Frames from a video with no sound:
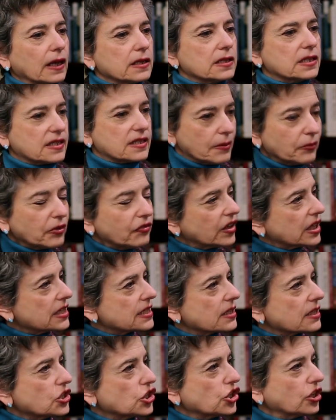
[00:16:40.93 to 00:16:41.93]
Some of it
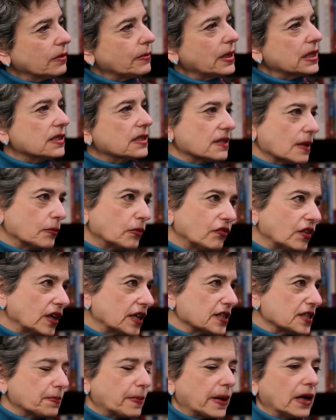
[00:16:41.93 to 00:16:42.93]
is legitimate, some of it
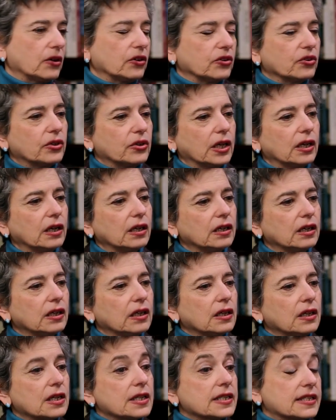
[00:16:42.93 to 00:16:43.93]
is paranoia.
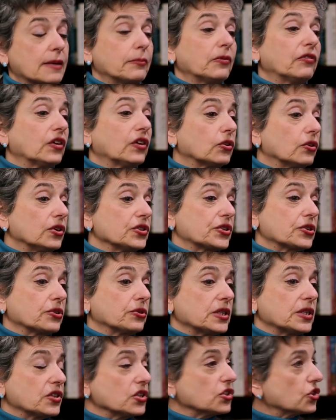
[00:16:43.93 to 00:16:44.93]
Some of it
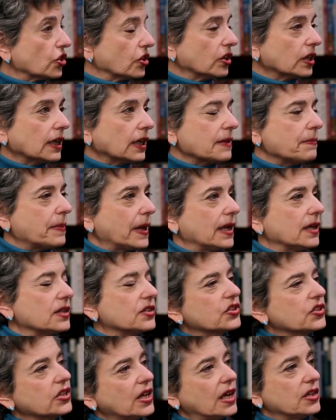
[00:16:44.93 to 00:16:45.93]
also is internally
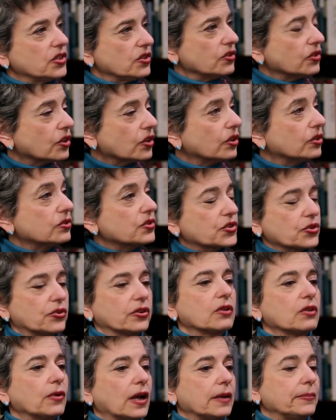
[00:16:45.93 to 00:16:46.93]
based. As you know,
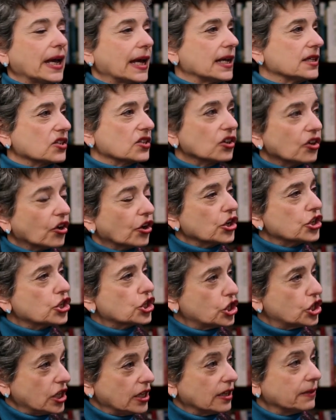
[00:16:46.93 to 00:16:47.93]
Saudi Arabia has a large
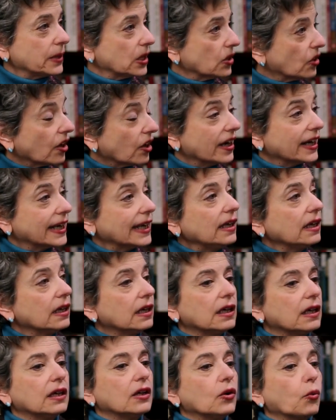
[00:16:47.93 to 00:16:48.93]
Shia minority,
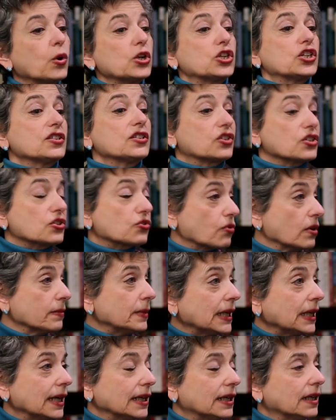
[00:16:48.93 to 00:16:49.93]
which is
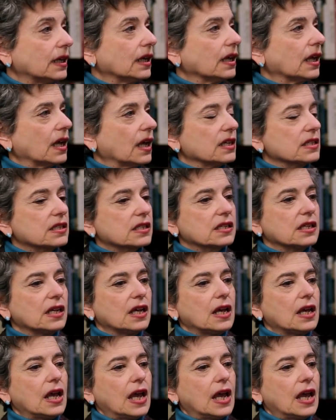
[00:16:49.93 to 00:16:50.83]
discriminated against.